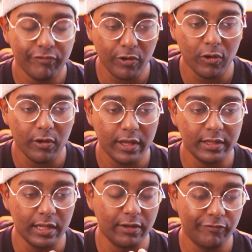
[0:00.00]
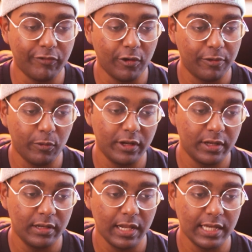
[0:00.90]
4, and fourth one,
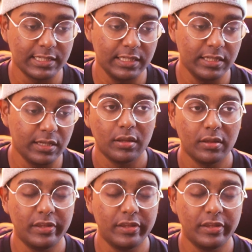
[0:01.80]
and lastly,